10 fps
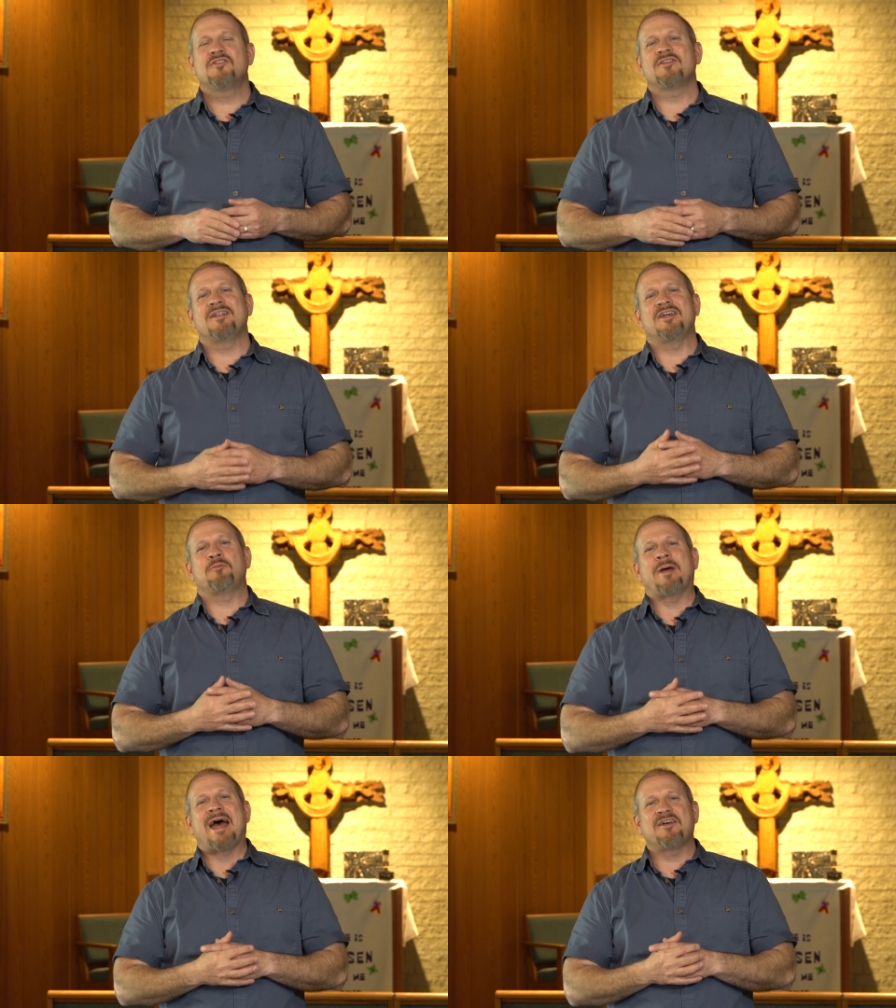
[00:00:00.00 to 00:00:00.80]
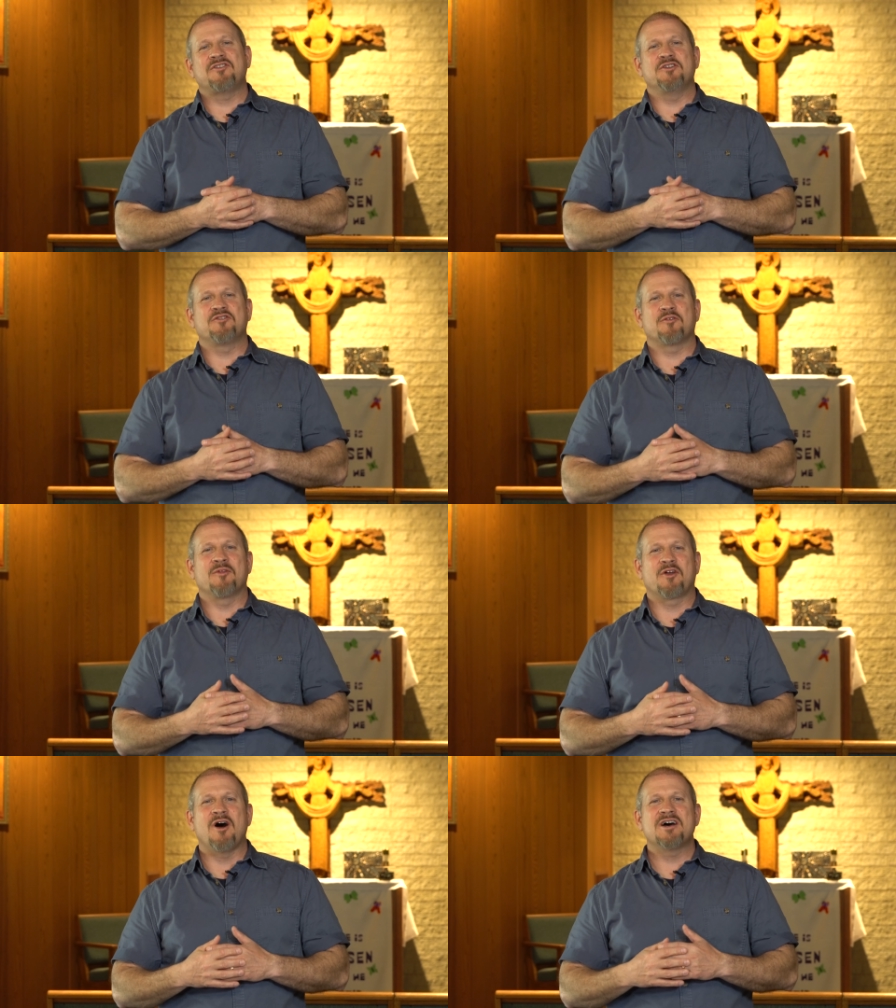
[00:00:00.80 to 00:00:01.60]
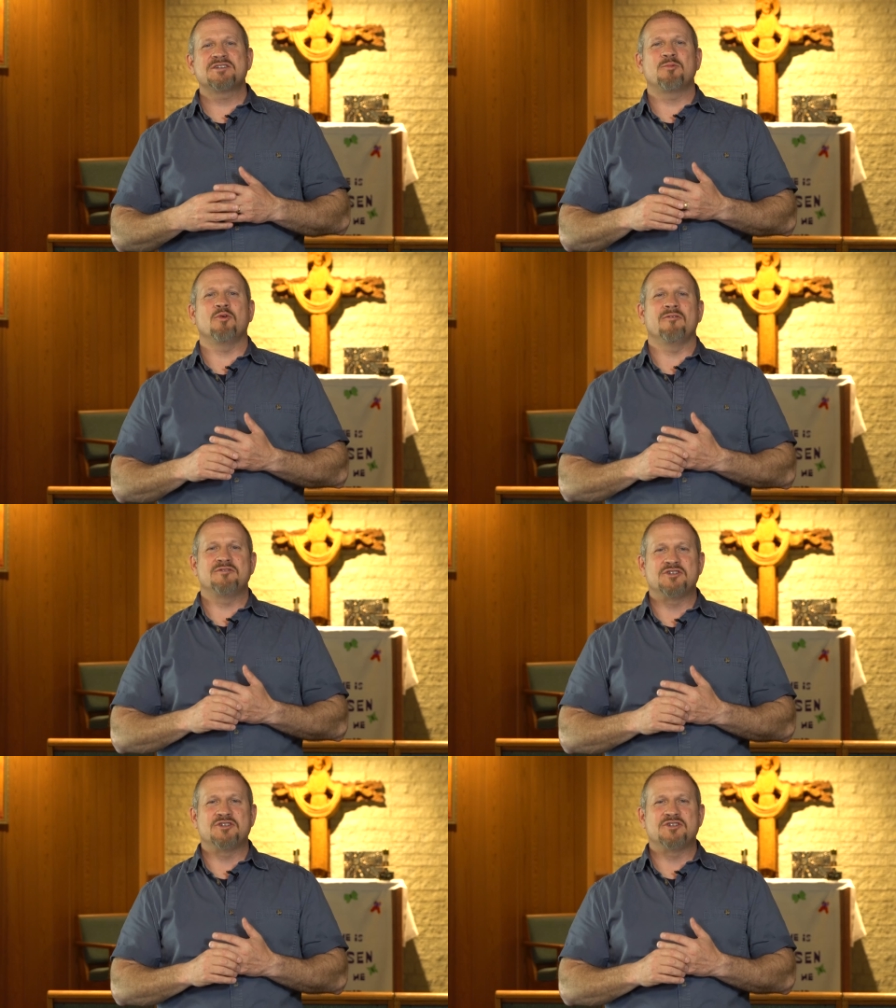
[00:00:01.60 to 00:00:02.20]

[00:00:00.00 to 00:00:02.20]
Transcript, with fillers: This Sunday's passage from the Gospel of